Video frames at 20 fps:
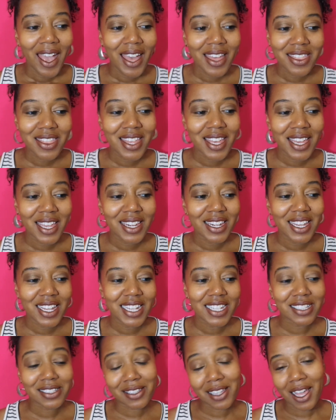And then
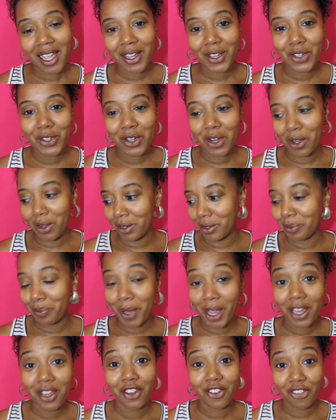he's like, you know,
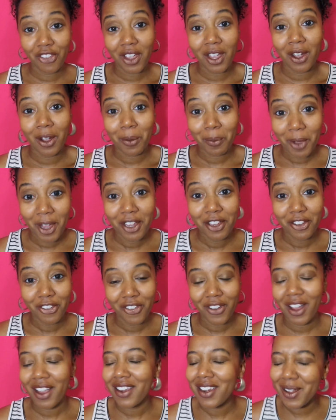pay your fare.
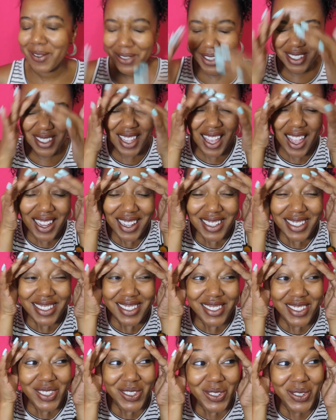And I'm just like,
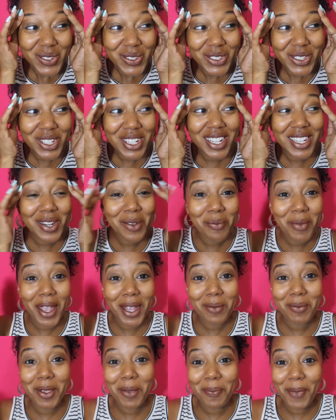dude, you're gonna
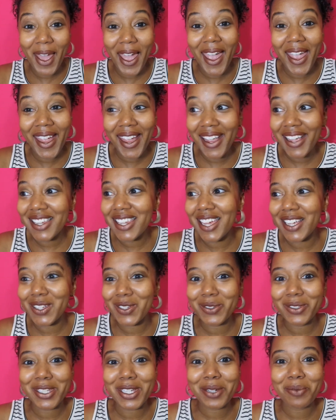make me pay. Like,
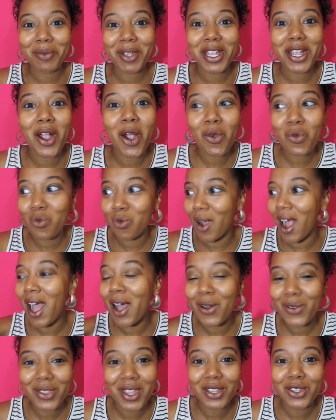you took me
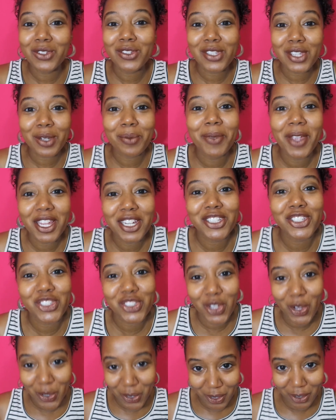around, that you took me in a
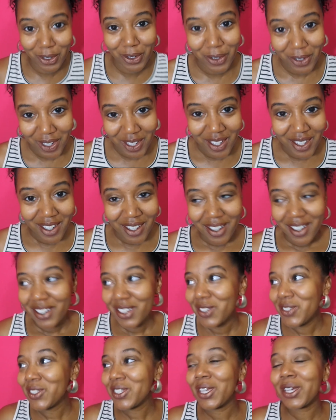circle.
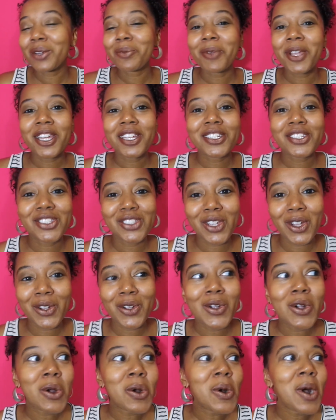You took me in a
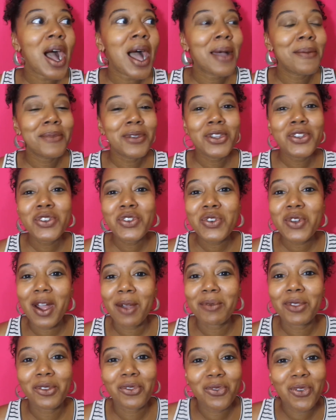circle. I'm new,
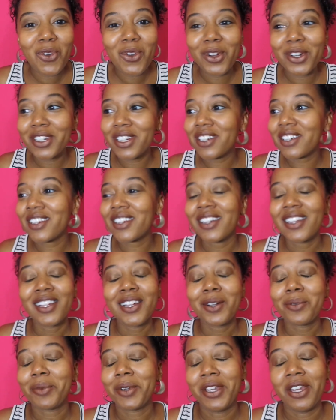I'm the foreigner.
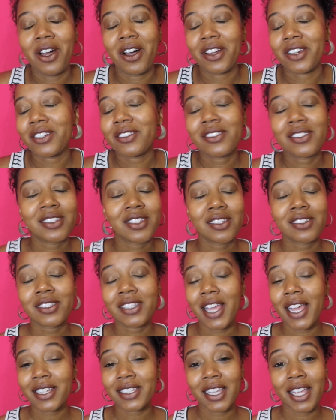But no, those
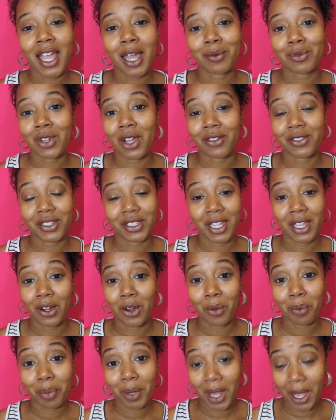taxi cab drivers, they
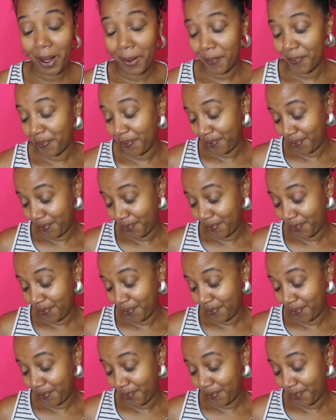don't play.